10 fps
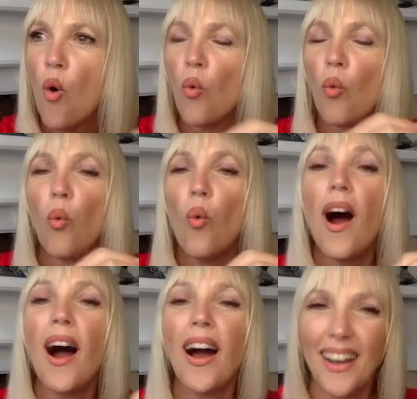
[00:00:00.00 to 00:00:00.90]

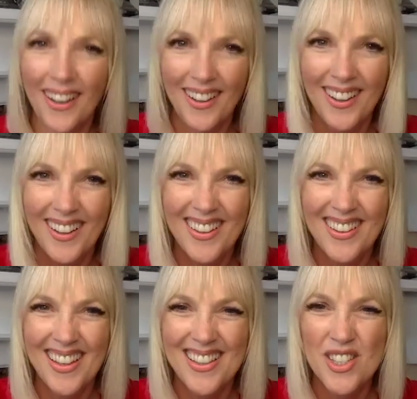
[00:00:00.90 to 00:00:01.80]
why
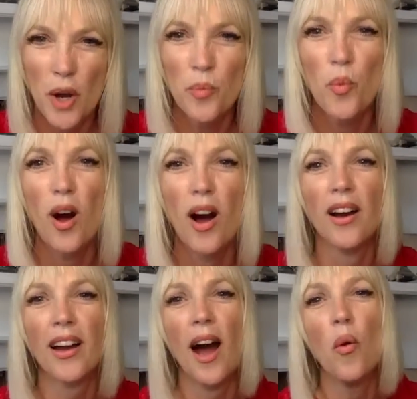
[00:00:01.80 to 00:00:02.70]
things don't
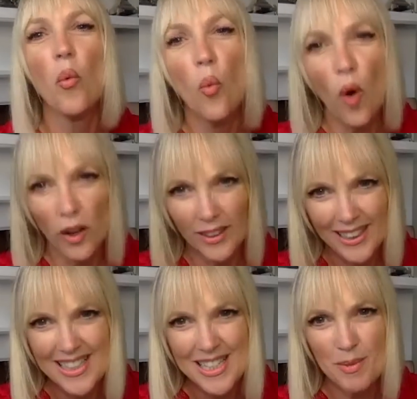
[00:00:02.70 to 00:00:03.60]
work, what
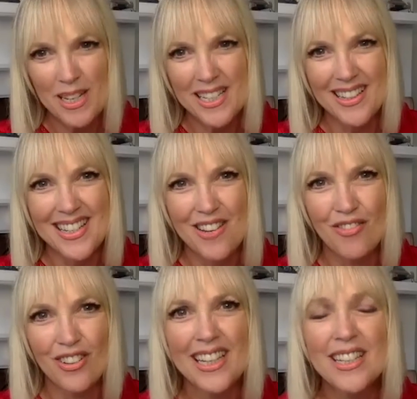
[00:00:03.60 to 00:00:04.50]
needs to be yeah. done
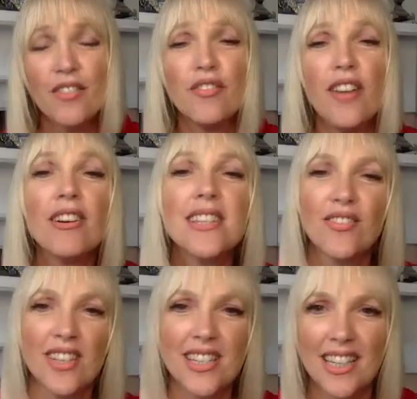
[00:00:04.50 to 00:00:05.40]
differently at a very
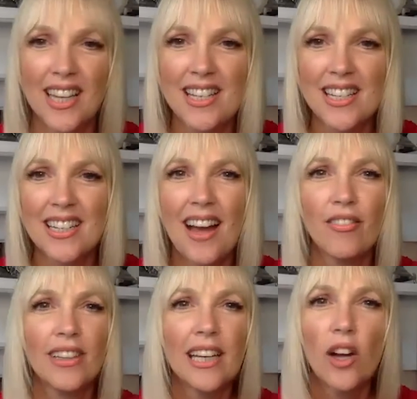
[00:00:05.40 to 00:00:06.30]
sophisticated
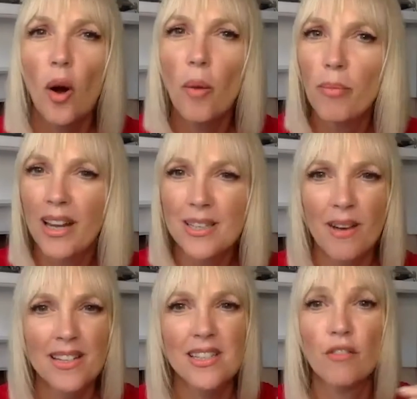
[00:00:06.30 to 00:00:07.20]
level in complex
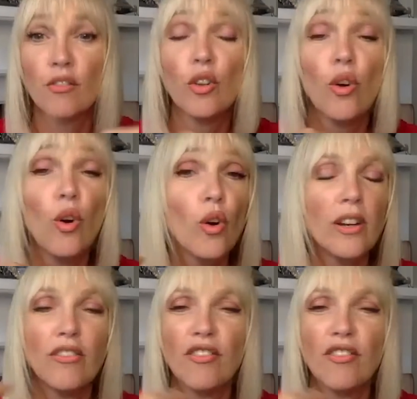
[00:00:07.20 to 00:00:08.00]
matters of law and